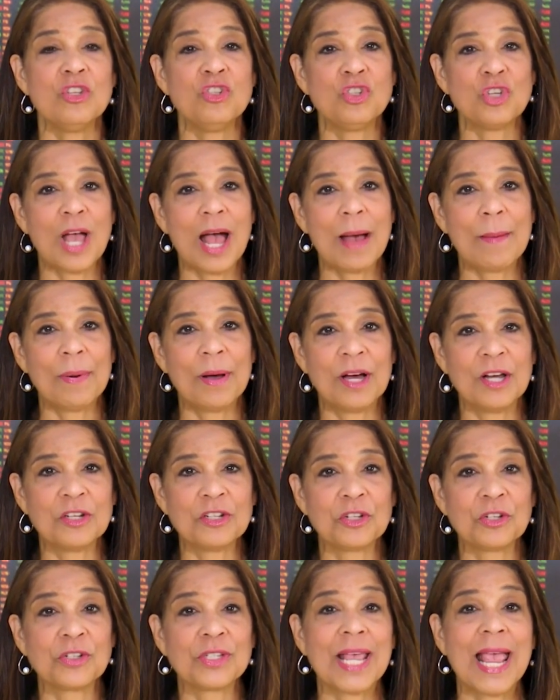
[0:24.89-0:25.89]
job
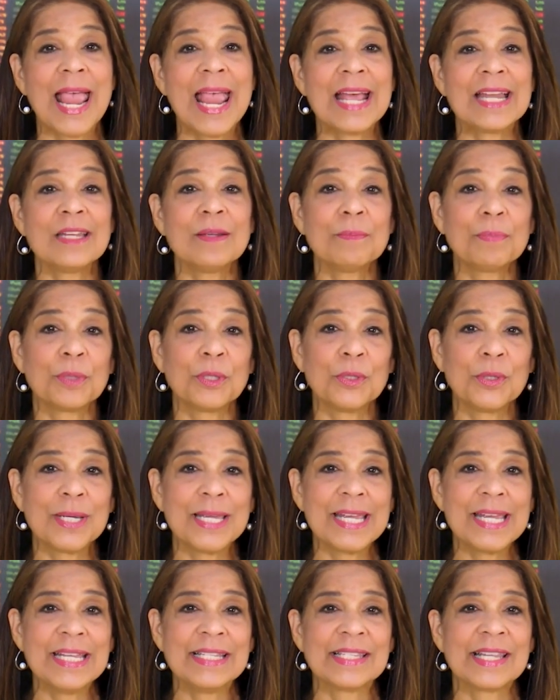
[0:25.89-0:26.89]
hunters, and
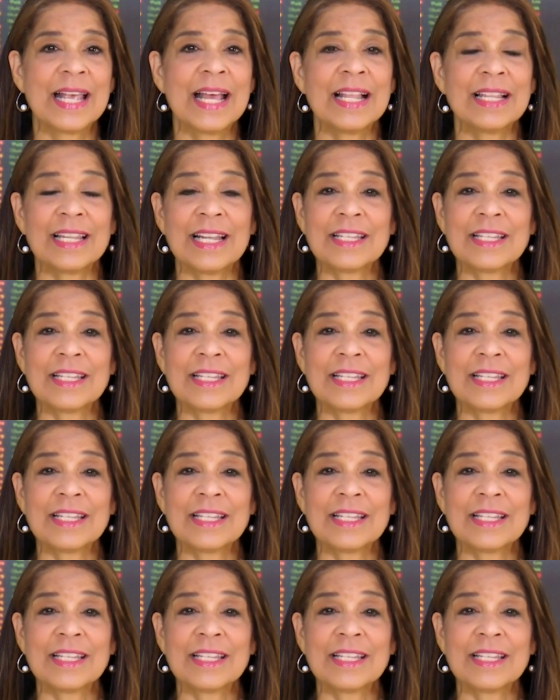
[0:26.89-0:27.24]
employees.